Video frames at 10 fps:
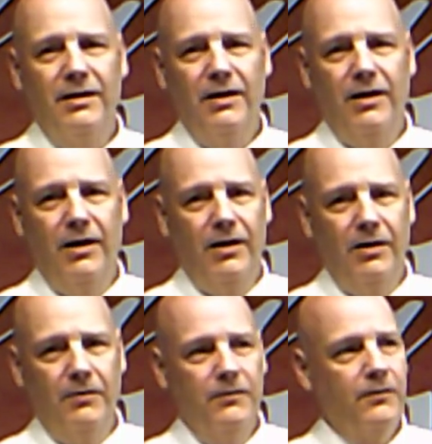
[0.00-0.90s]

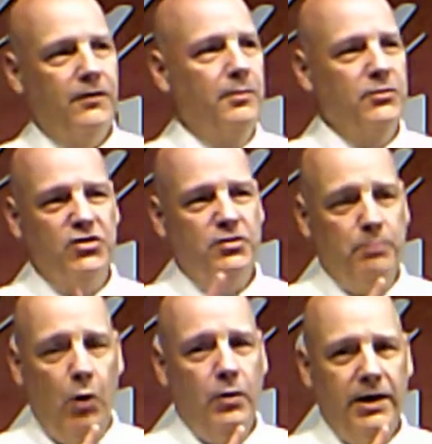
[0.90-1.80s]
of from
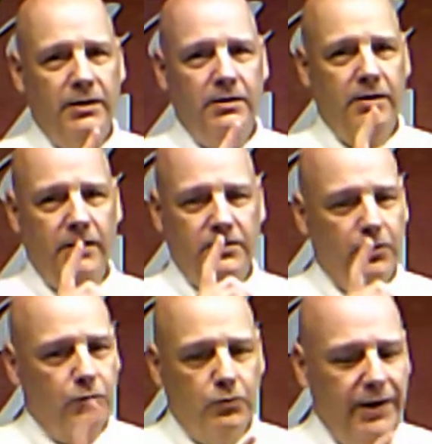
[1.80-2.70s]
spoken to
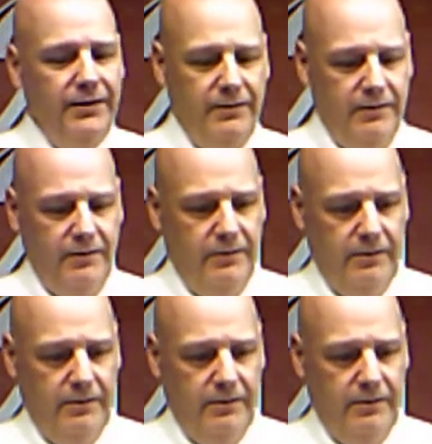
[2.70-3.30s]
written